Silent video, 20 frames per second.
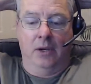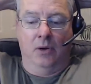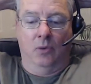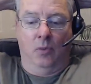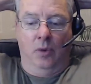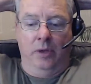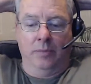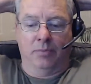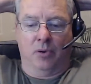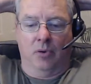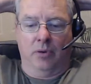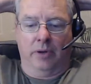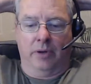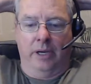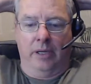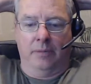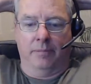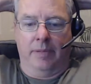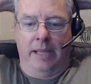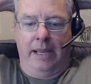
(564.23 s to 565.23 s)
One
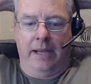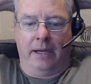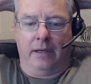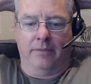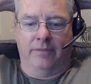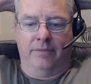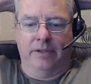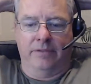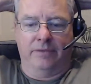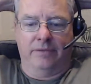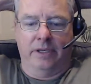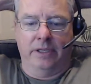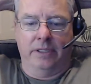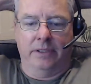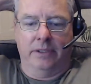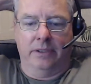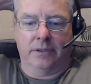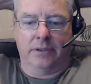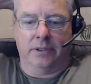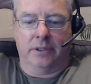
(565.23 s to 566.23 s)
program back
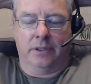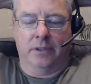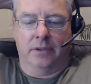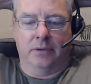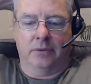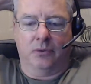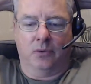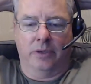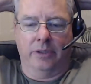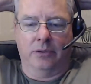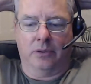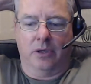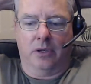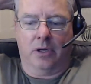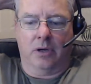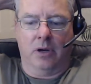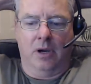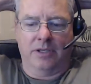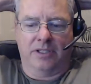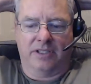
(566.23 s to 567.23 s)
15 years ago, 20 years ago,
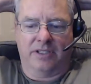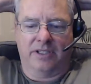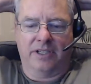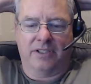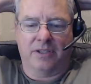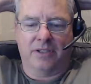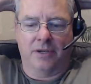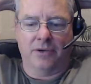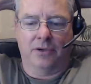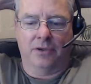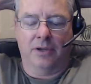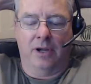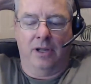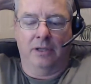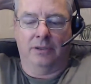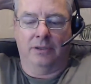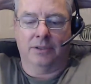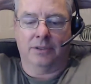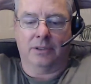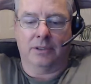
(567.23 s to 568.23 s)
cost
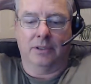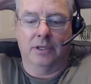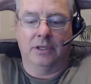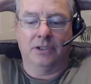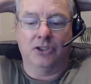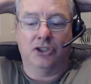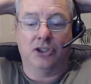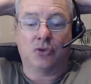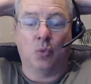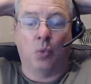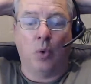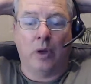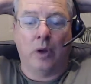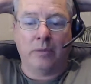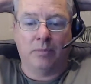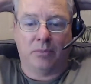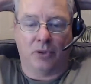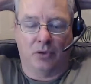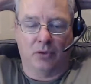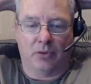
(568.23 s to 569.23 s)
$600, just
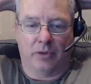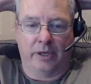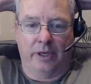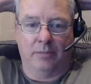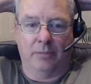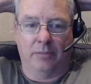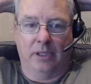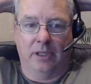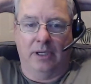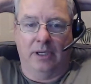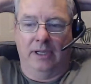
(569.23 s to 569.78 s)
one program.